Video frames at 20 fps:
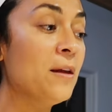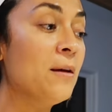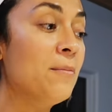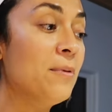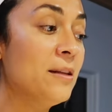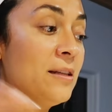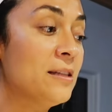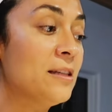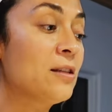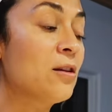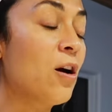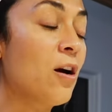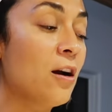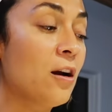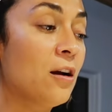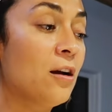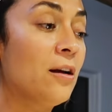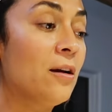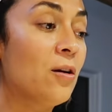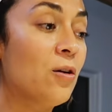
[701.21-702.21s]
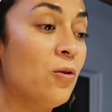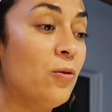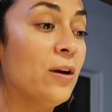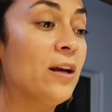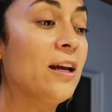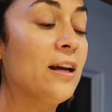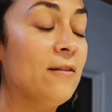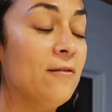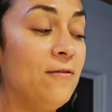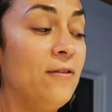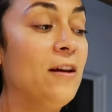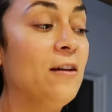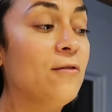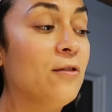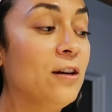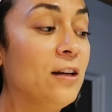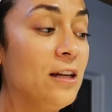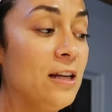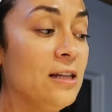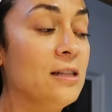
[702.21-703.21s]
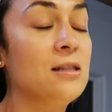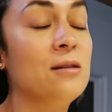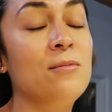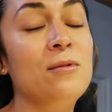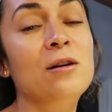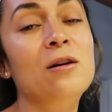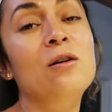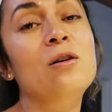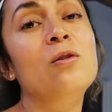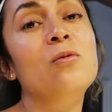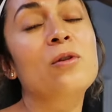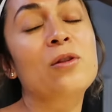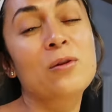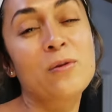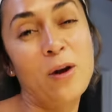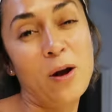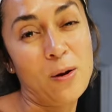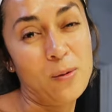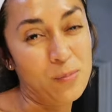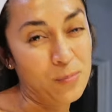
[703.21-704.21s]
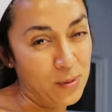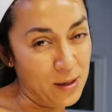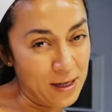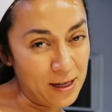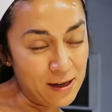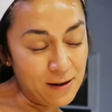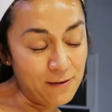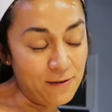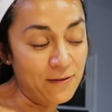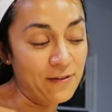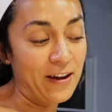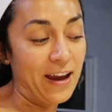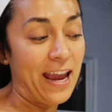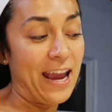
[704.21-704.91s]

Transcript: But this is our quick and favorite easy meal with ground beef.